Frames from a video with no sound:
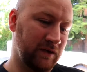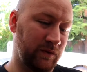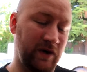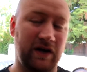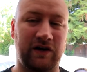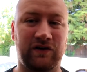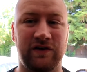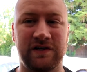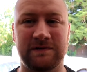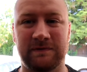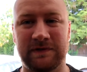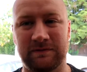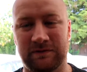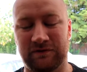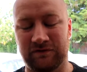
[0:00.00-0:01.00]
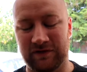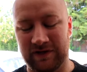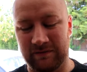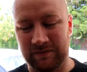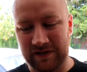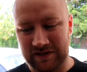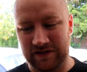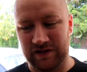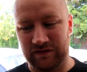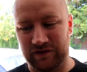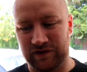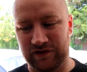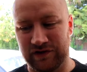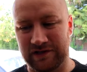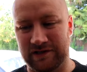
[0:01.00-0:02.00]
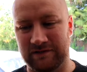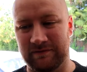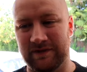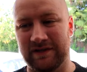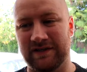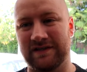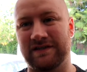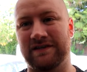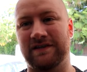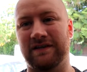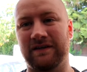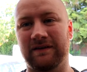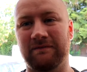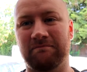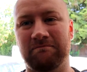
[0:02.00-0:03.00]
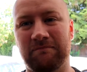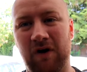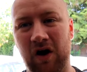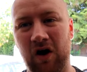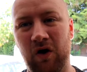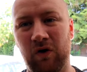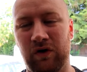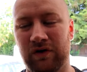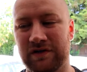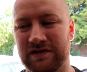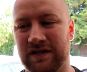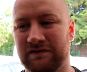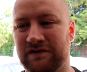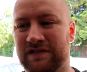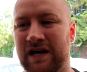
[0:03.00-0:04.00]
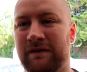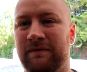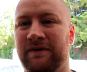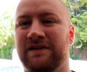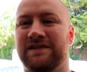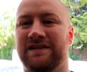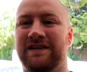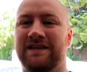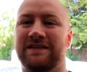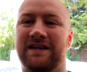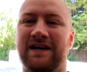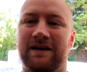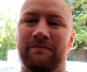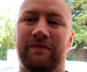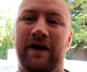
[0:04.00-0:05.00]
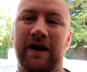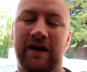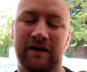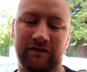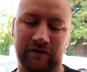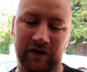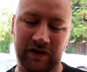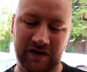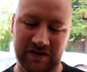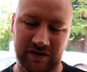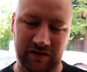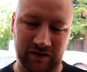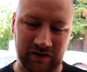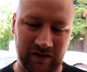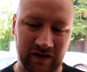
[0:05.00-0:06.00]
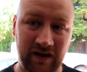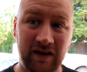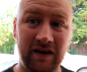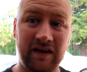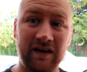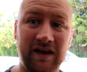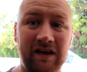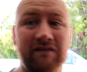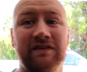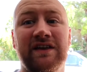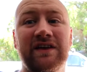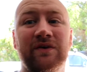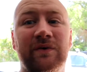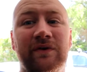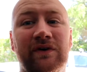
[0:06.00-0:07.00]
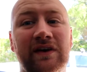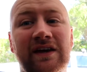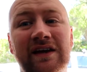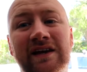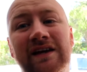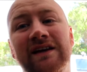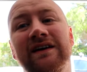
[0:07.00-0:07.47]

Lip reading: We had Christmas, was really busy over Christmas. A whole lot of stuff just happened, just need to take a break, focus on everything going on here.